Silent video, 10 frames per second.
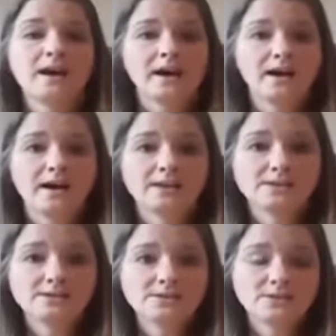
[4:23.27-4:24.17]

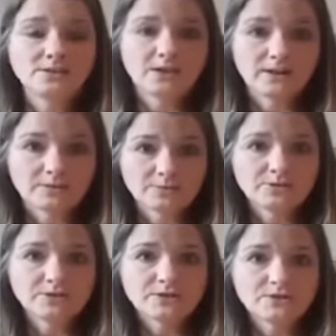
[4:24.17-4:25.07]
and you get them to
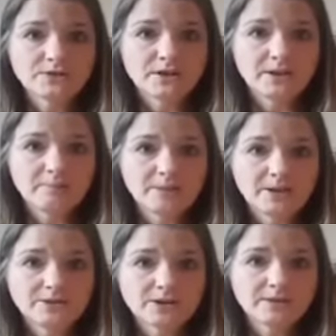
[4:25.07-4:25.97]
choose a
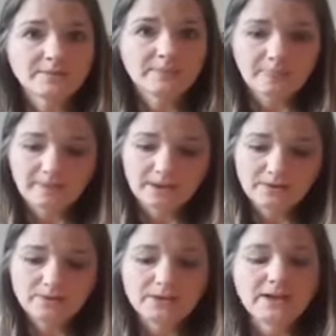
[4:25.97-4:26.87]
picture, and
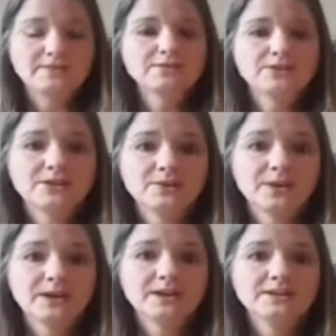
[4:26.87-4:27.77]
all they have to do
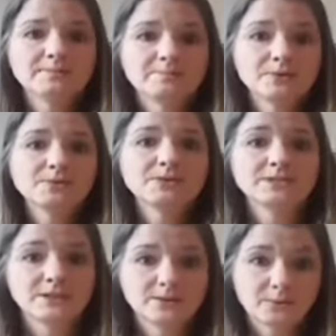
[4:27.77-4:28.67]
is post it
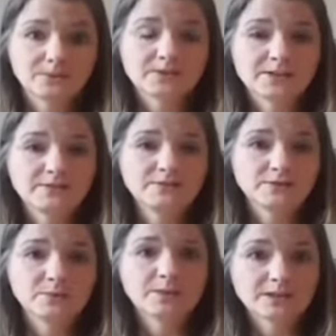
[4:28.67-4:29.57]
in once they've
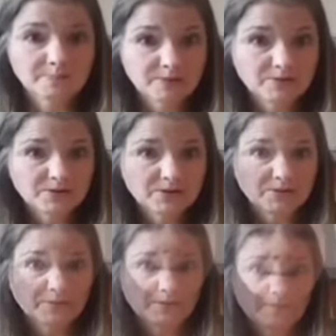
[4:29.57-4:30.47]
done what they're supposed to do with it.